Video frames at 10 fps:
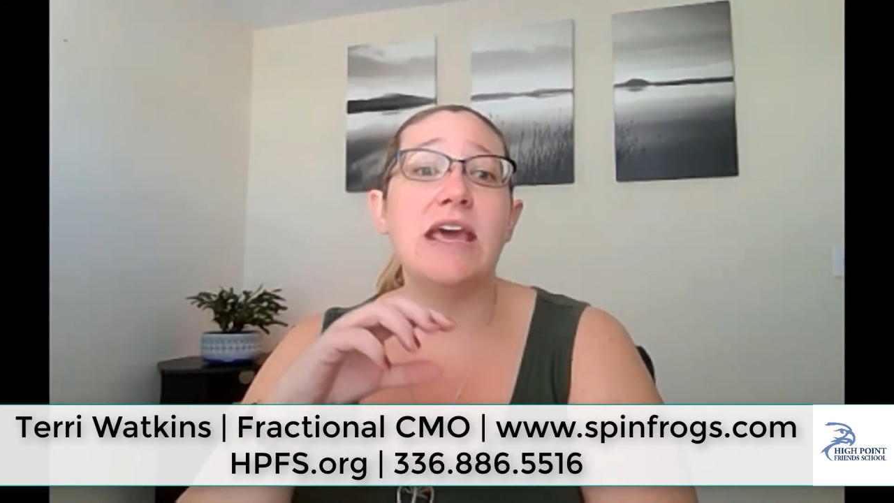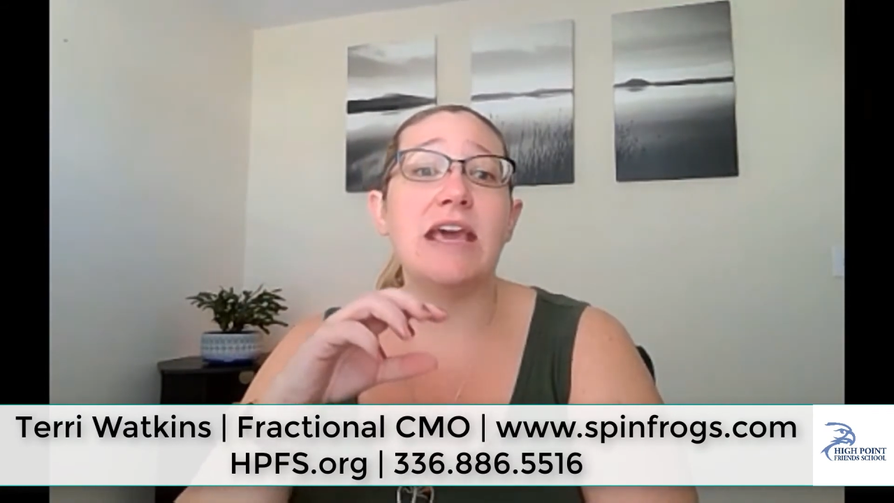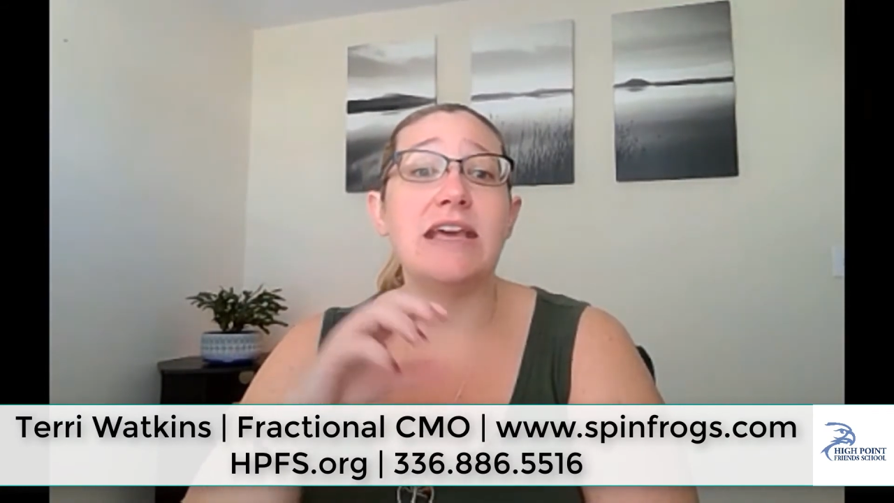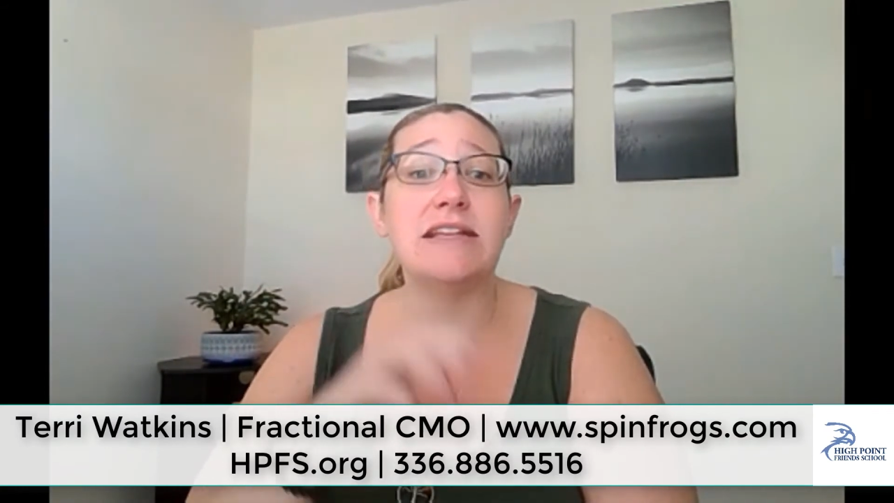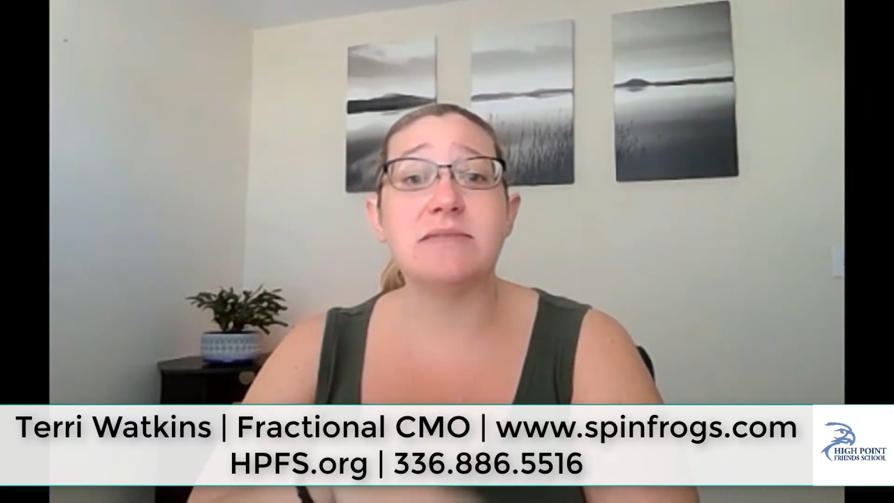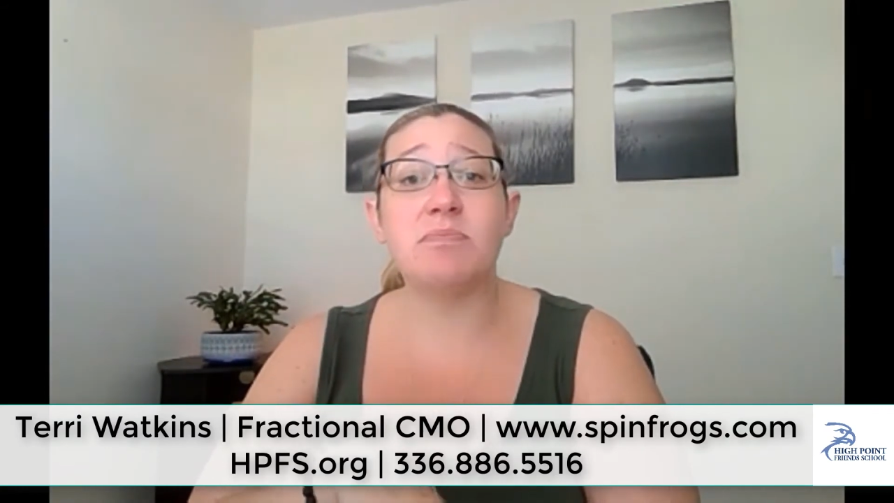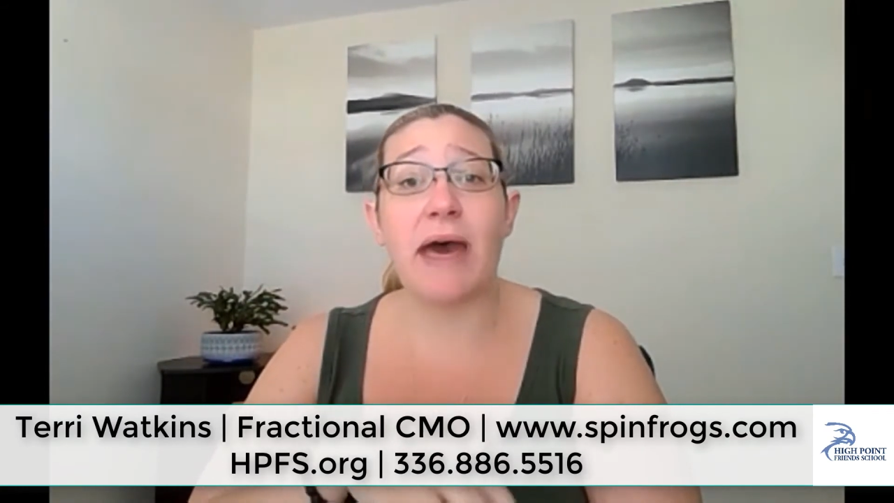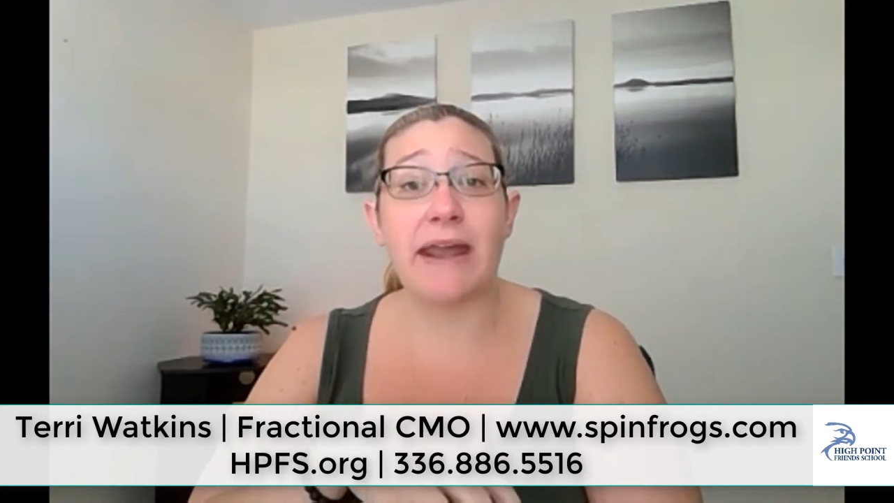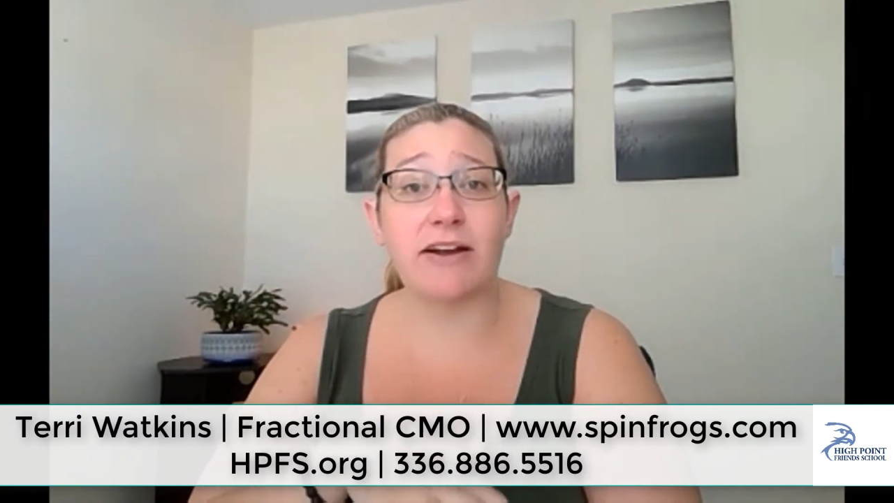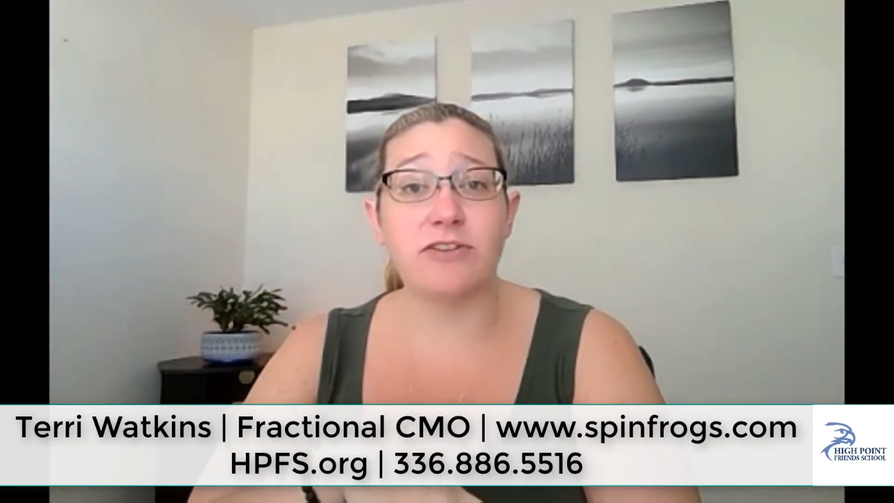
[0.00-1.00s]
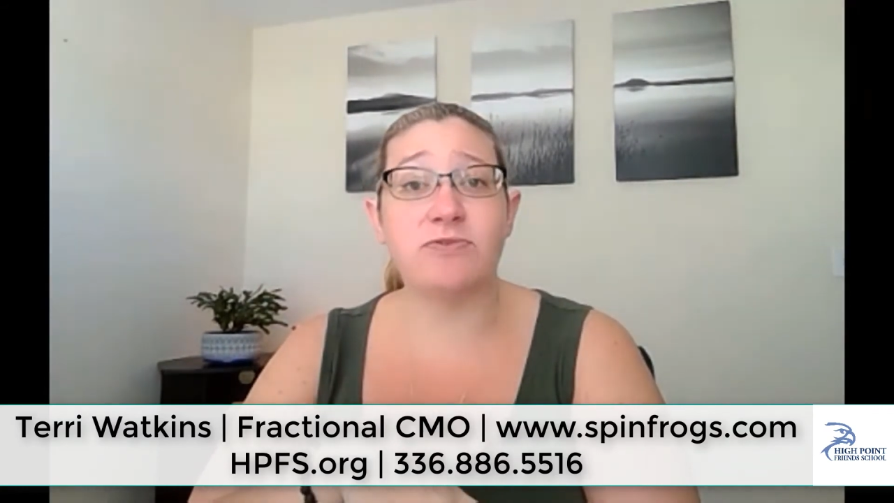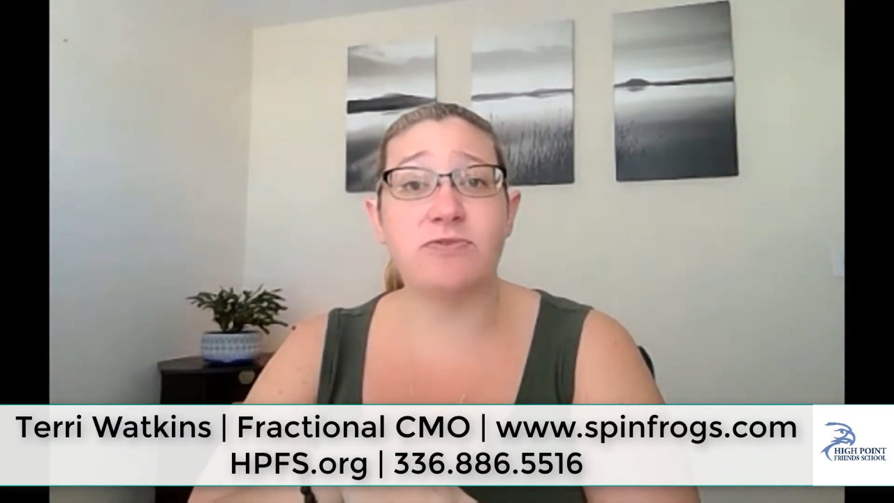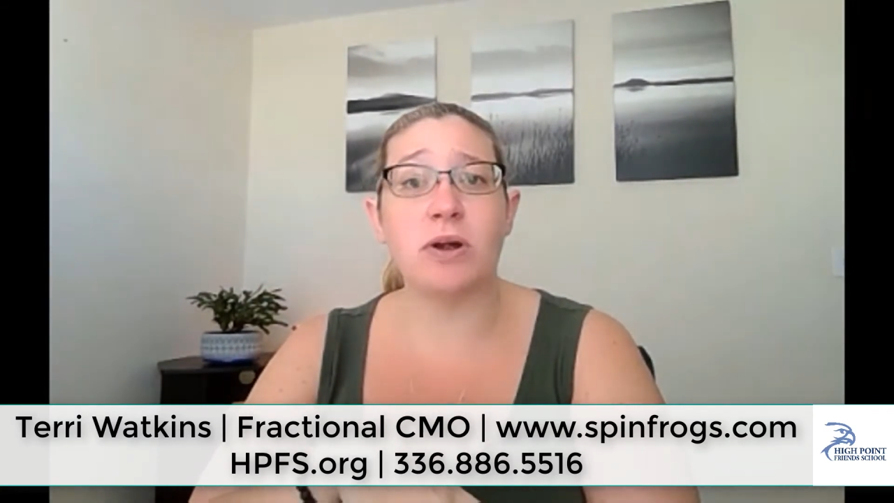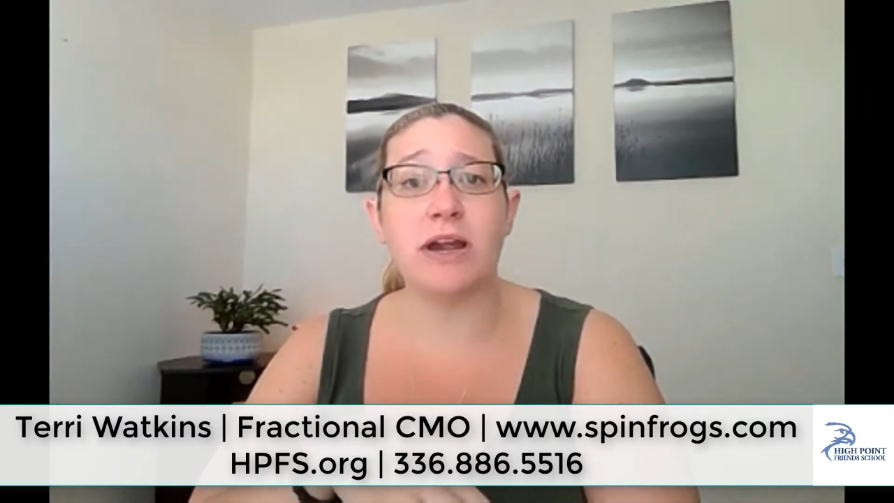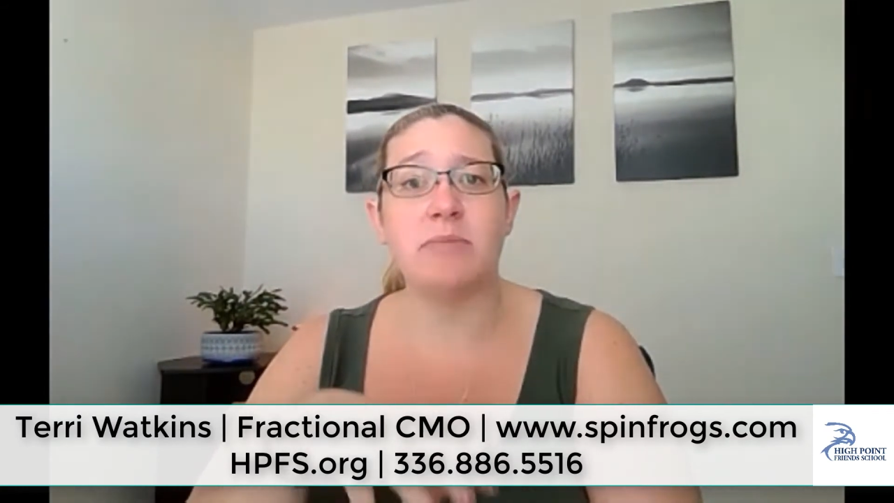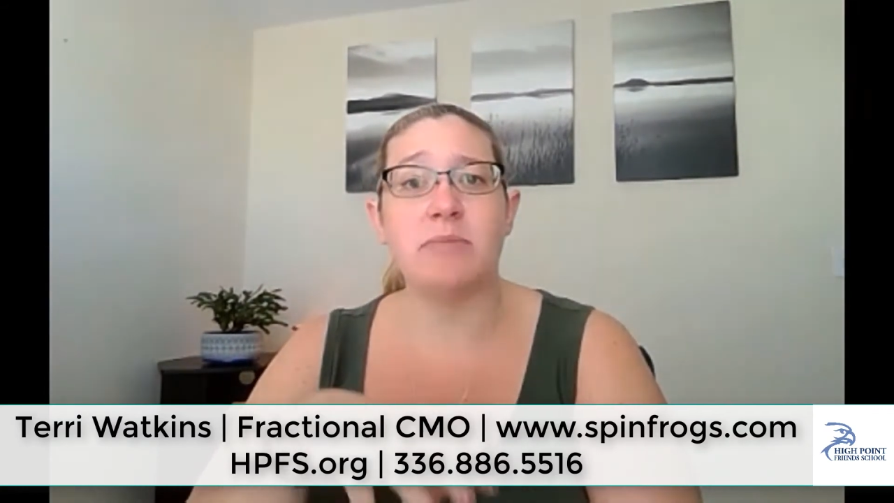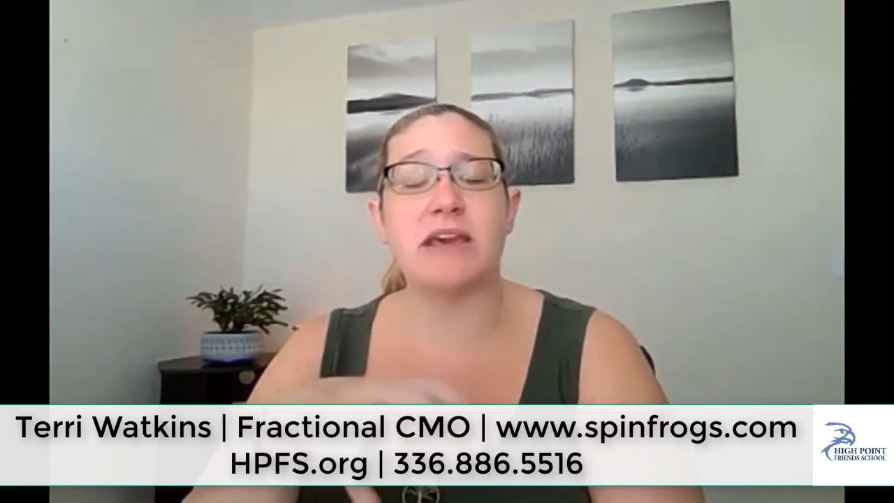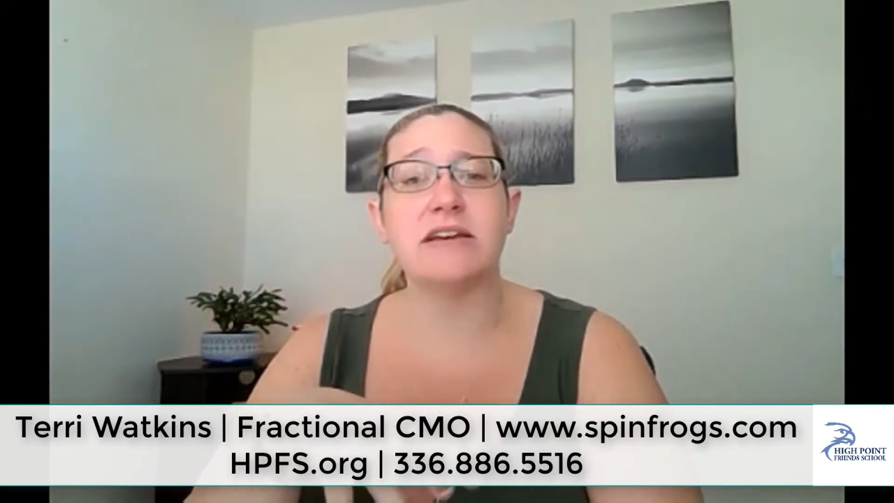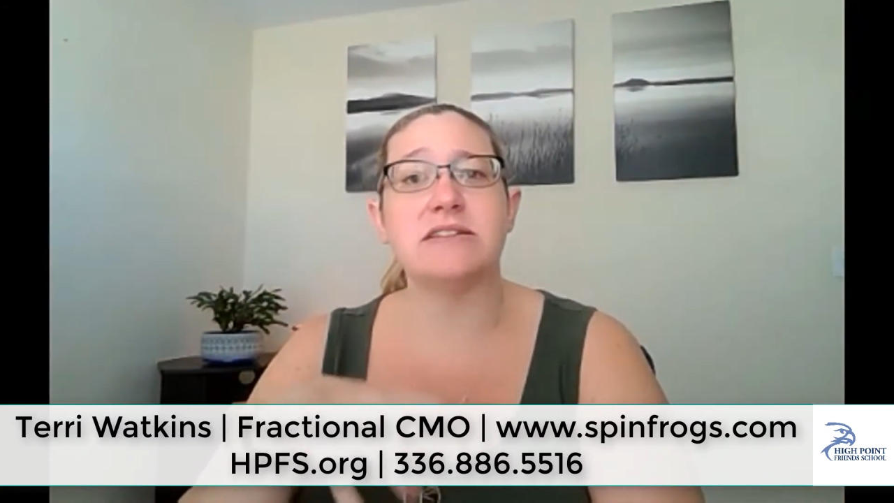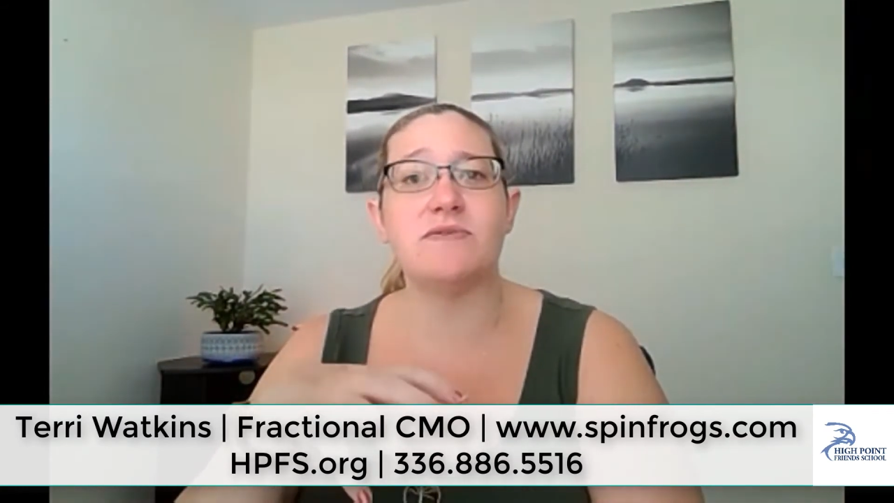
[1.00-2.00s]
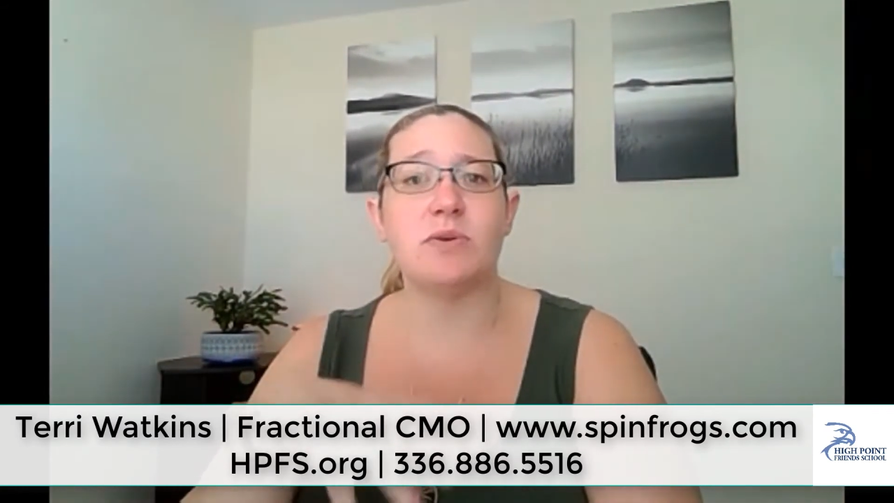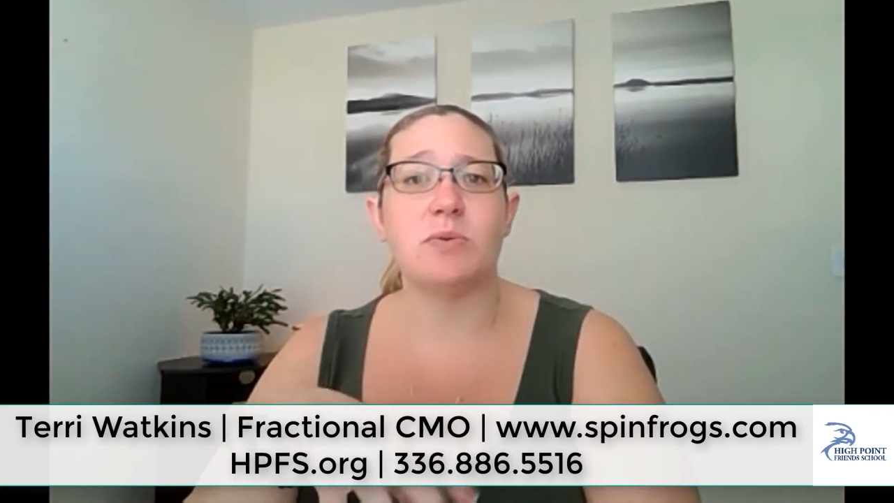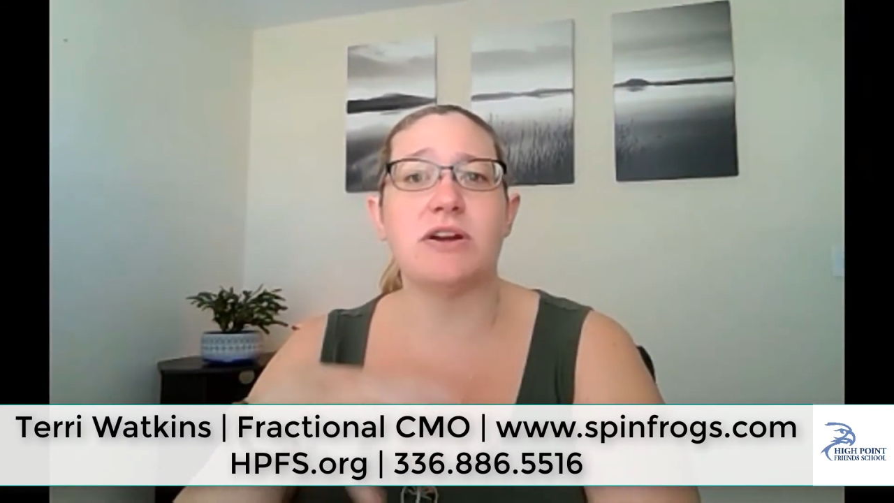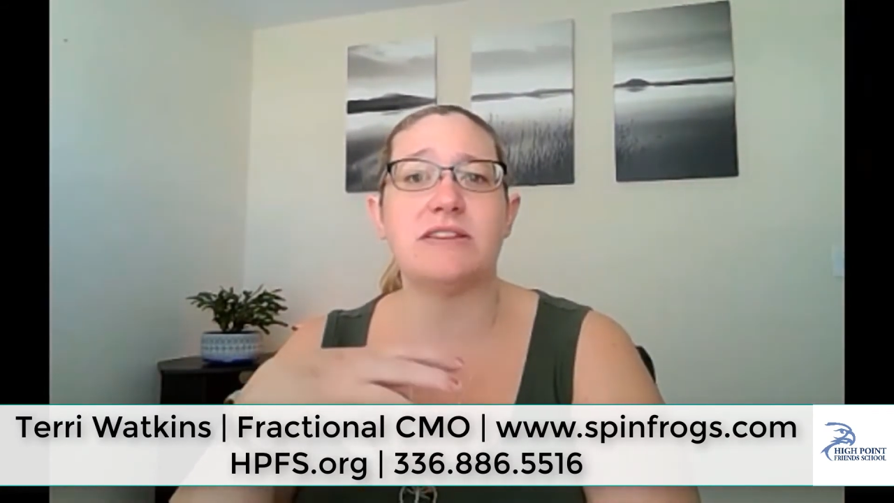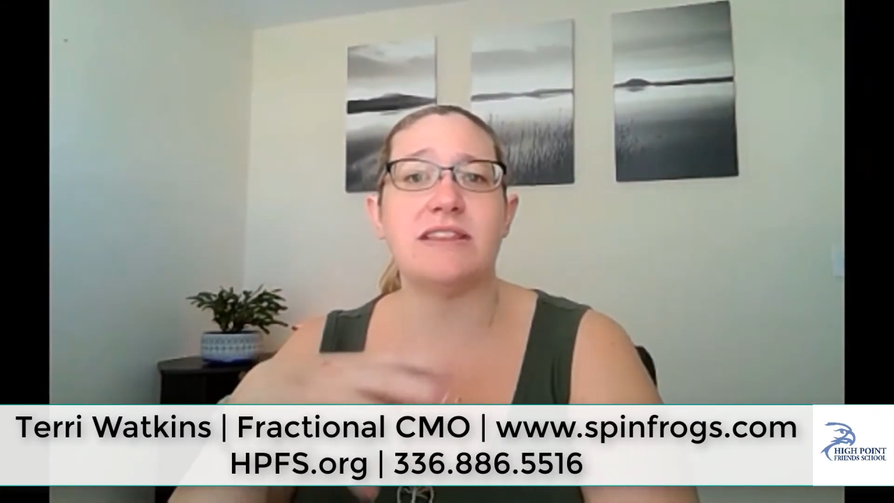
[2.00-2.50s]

is better for it because of the work